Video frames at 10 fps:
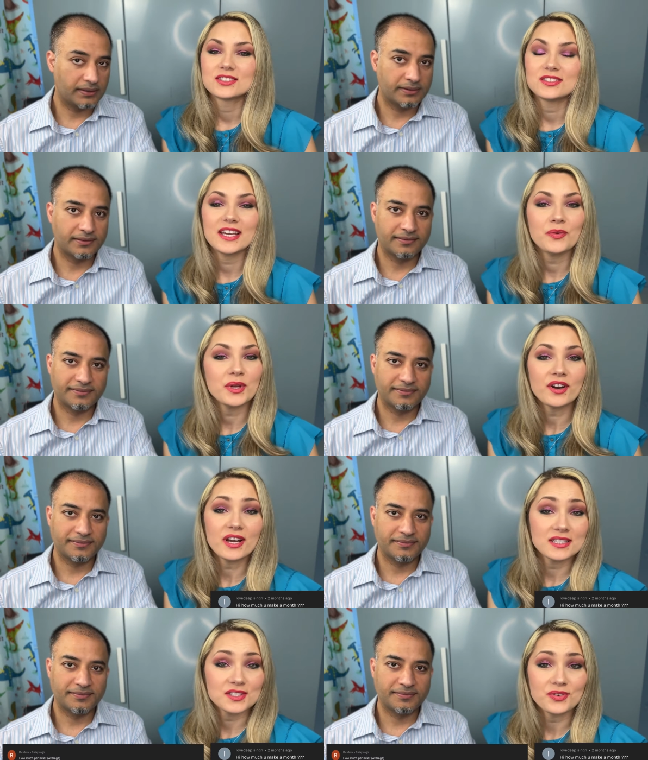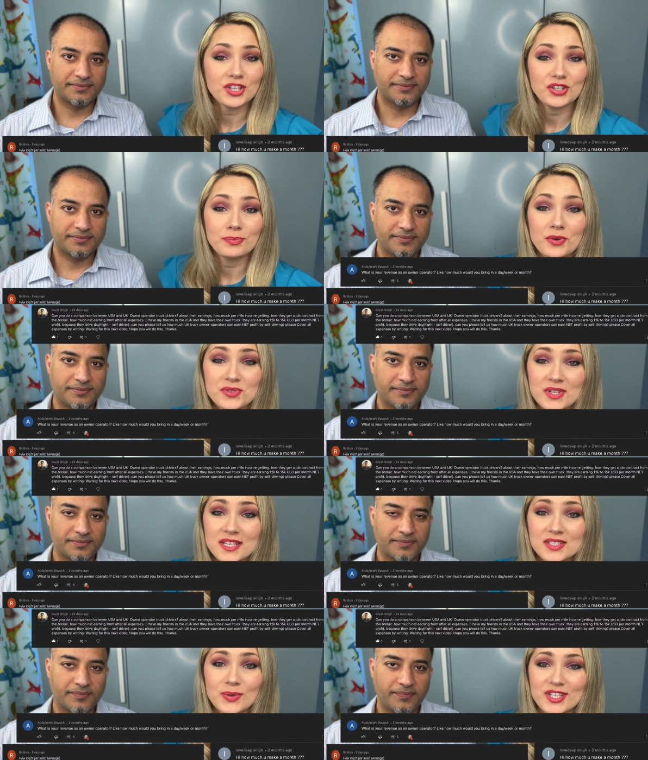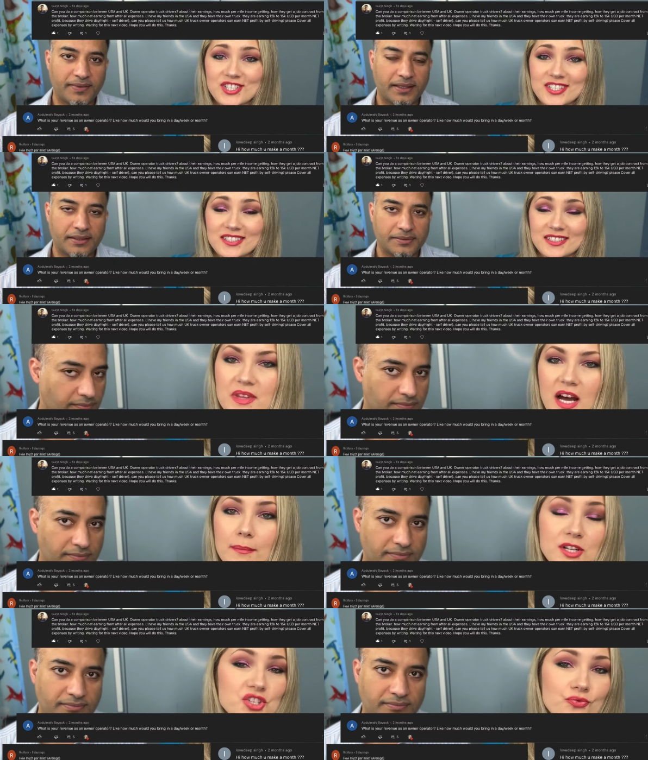Speaker 1: Today we are answering your most asked question. How much